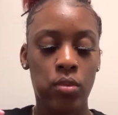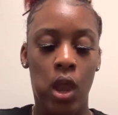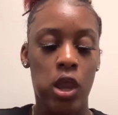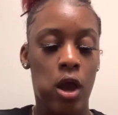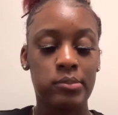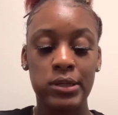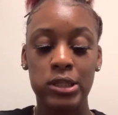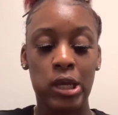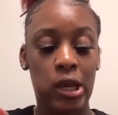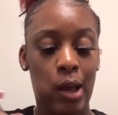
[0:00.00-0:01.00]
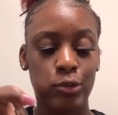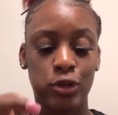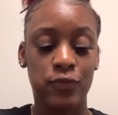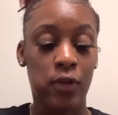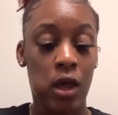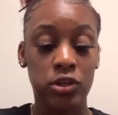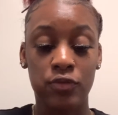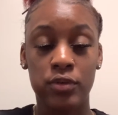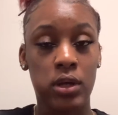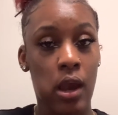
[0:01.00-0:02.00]
And y'all might think I'm just flogging
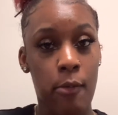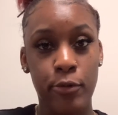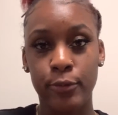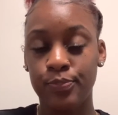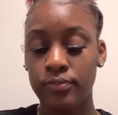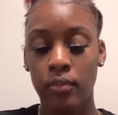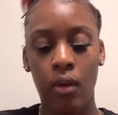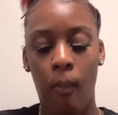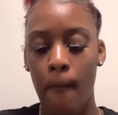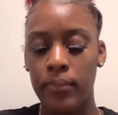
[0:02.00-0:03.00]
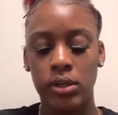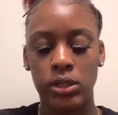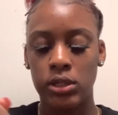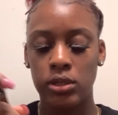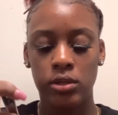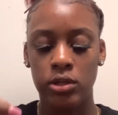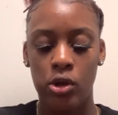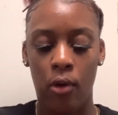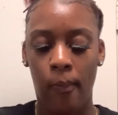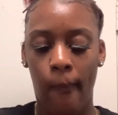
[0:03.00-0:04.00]
for the camera, but honestly, no.